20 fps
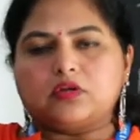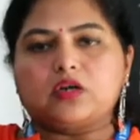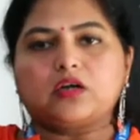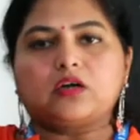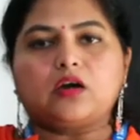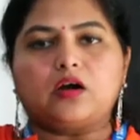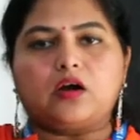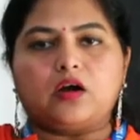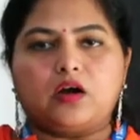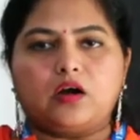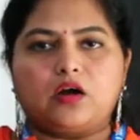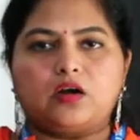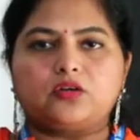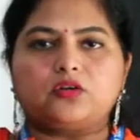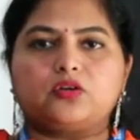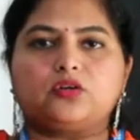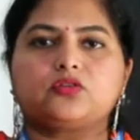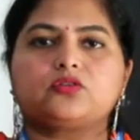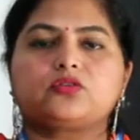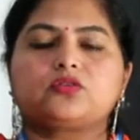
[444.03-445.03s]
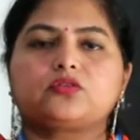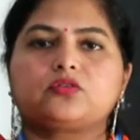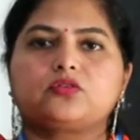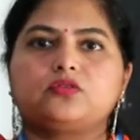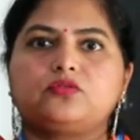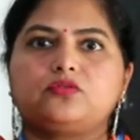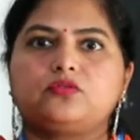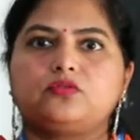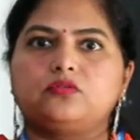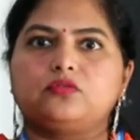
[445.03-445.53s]
car or
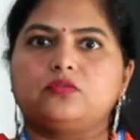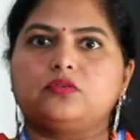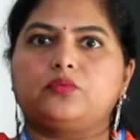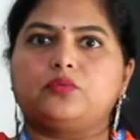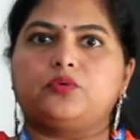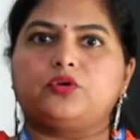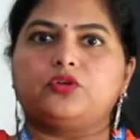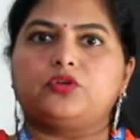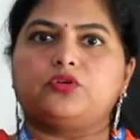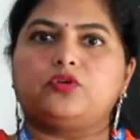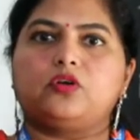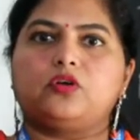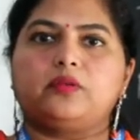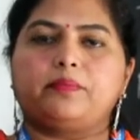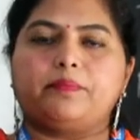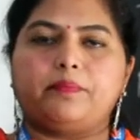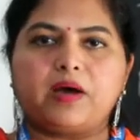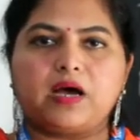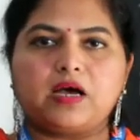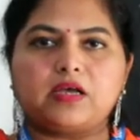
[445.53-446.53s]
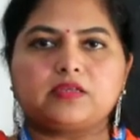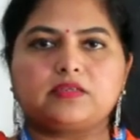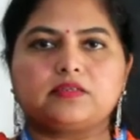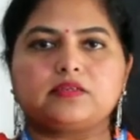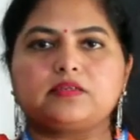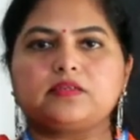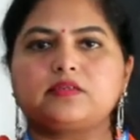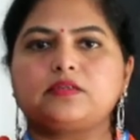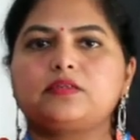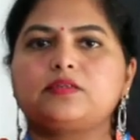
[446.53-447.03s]
what you call
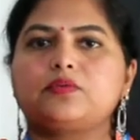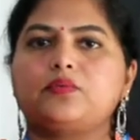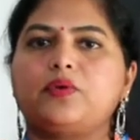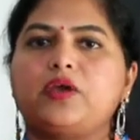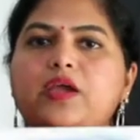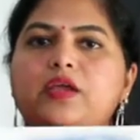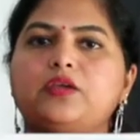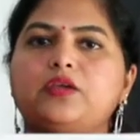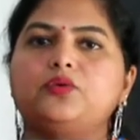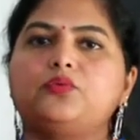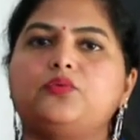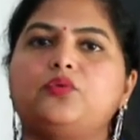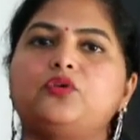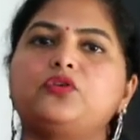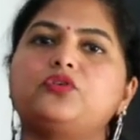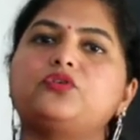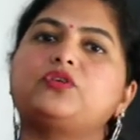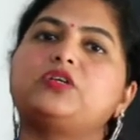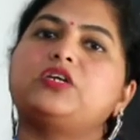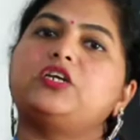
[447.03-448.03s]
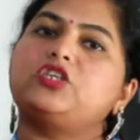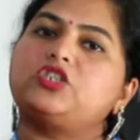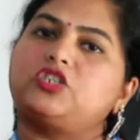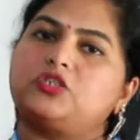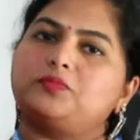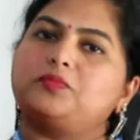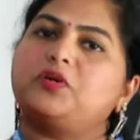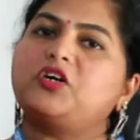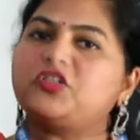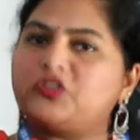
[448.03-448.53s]
buses, where you want to
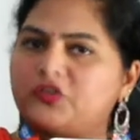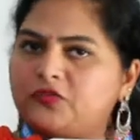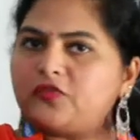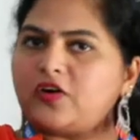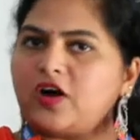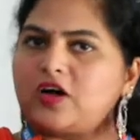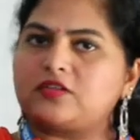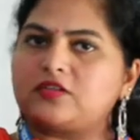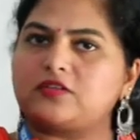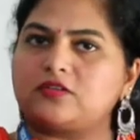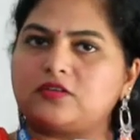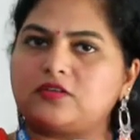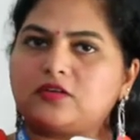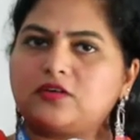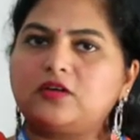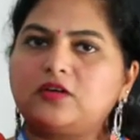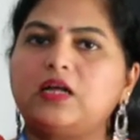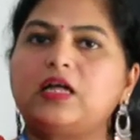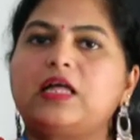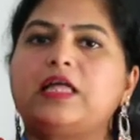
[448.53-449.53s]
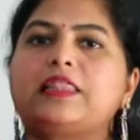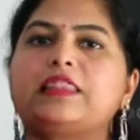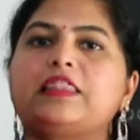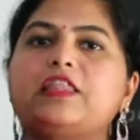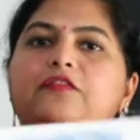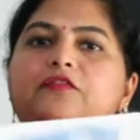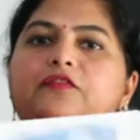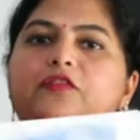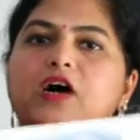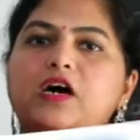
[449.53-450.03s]
reach much faster.
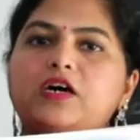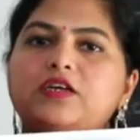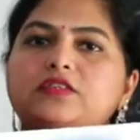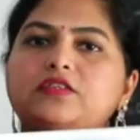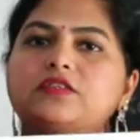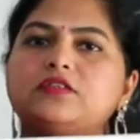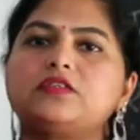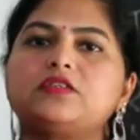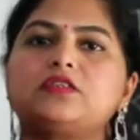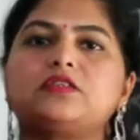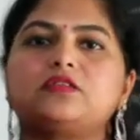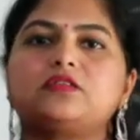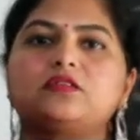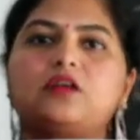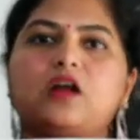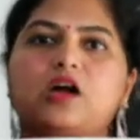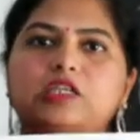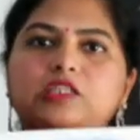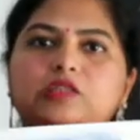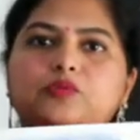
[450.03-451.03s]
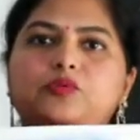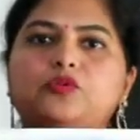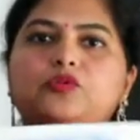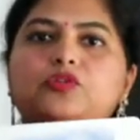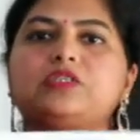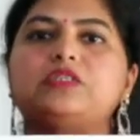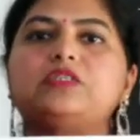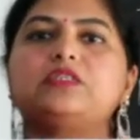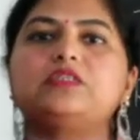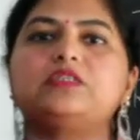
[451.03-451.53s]
The fastest
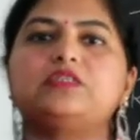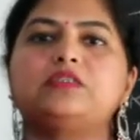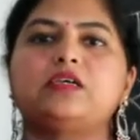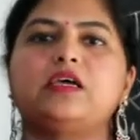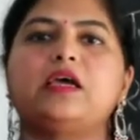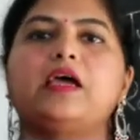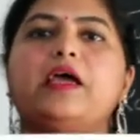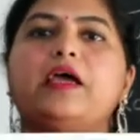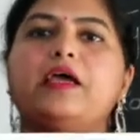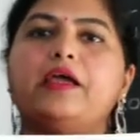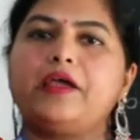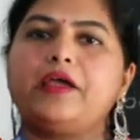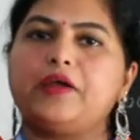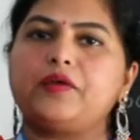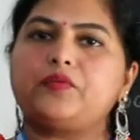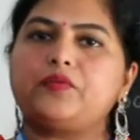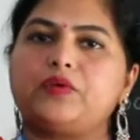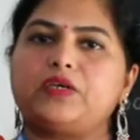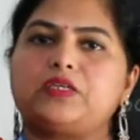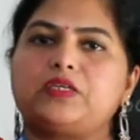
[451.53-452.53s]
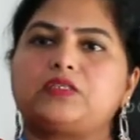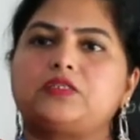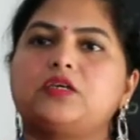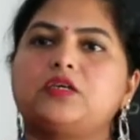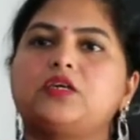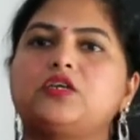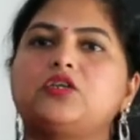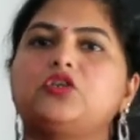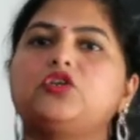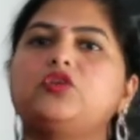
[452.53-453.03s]
transport is airways.
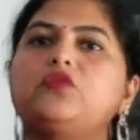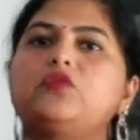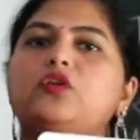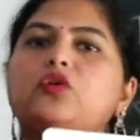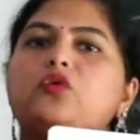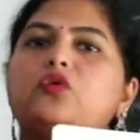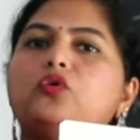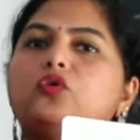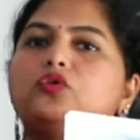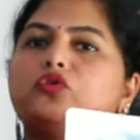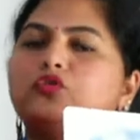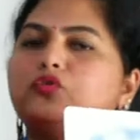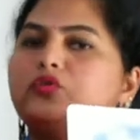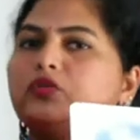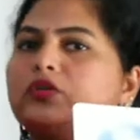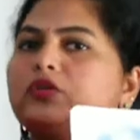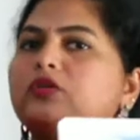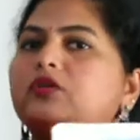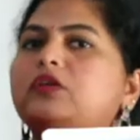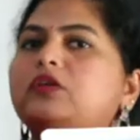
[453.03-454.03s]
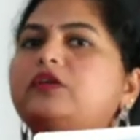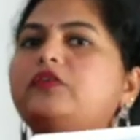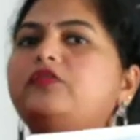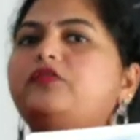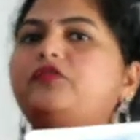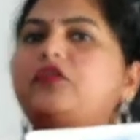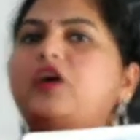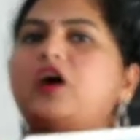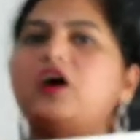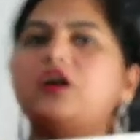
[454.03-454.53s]
You will go to really
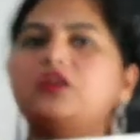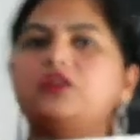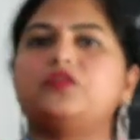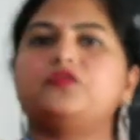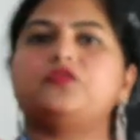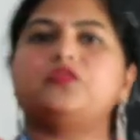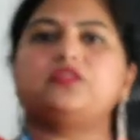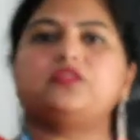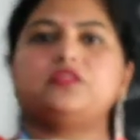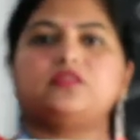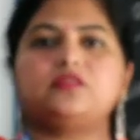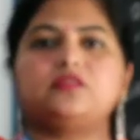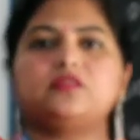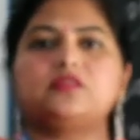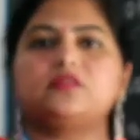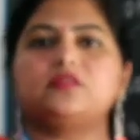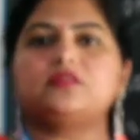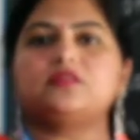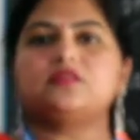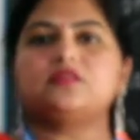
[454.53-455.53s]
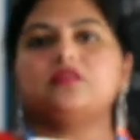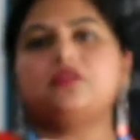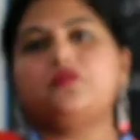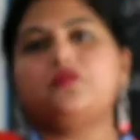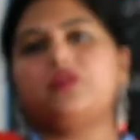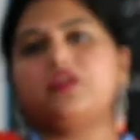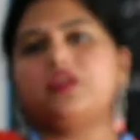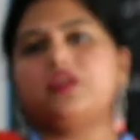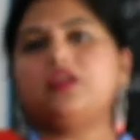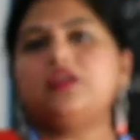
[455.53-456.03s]
far away distances in a
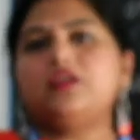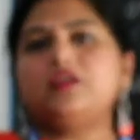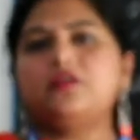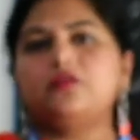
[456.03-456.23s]
very